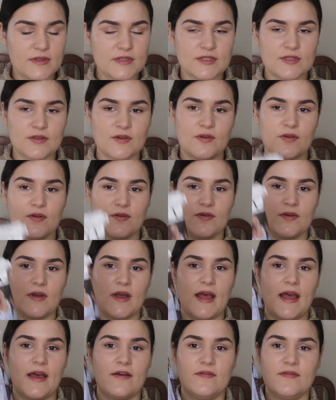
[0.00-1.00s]
So I
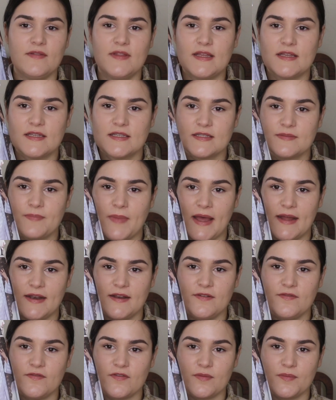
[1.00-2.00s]
have this
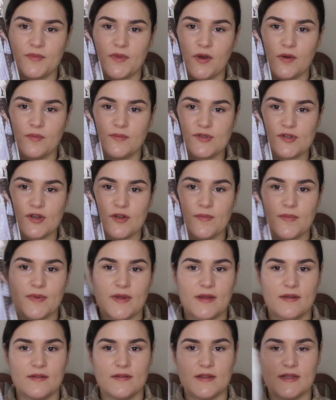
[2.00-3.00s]
pattern from the op shop.
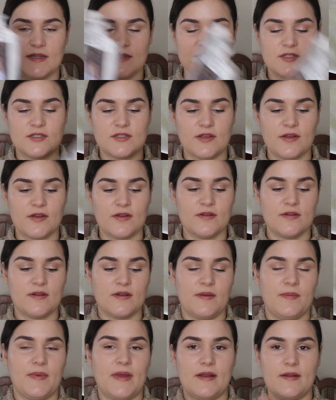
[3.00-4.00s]
I'll insert
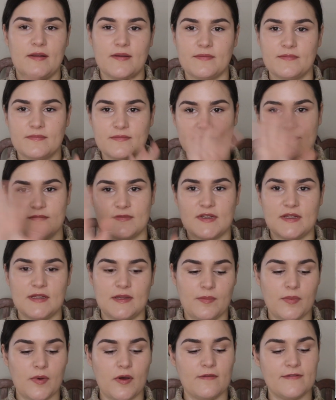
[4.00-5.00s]
a better
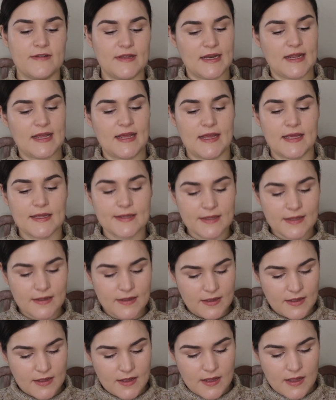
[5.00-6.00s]
clip of it here,
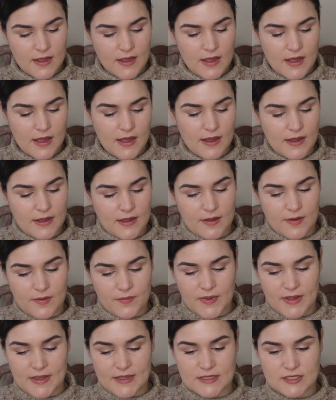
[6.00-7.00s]

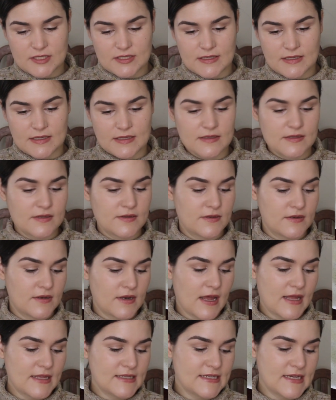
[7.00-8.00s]
but it's a
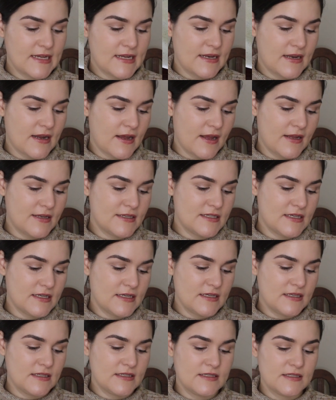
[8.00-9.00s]

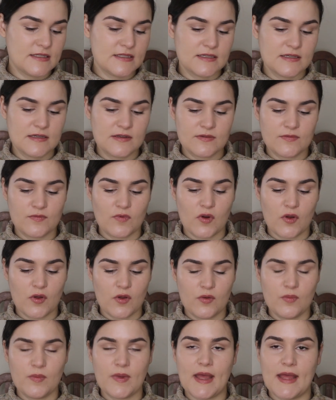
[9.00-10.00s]
1990s
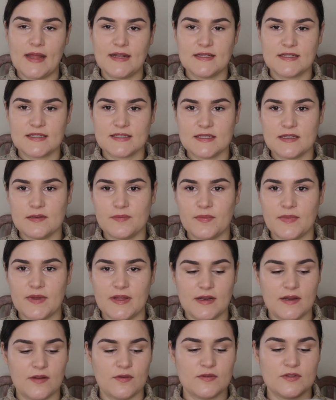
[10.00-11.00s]
robe and slip,
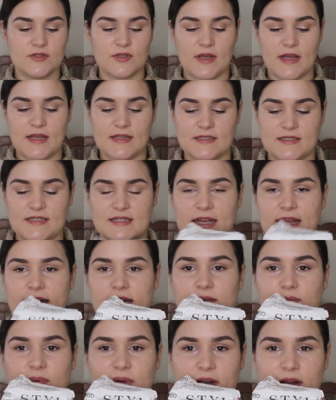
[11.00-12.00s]
and it also has a
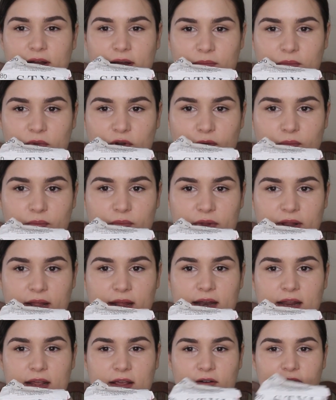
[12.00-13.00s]
teddy, but I'm not
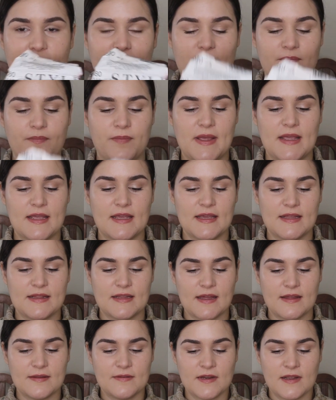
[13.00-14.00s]
planning on making
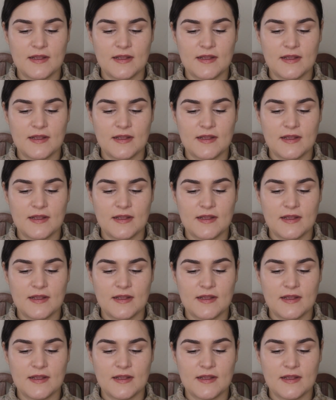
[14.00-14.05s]
that.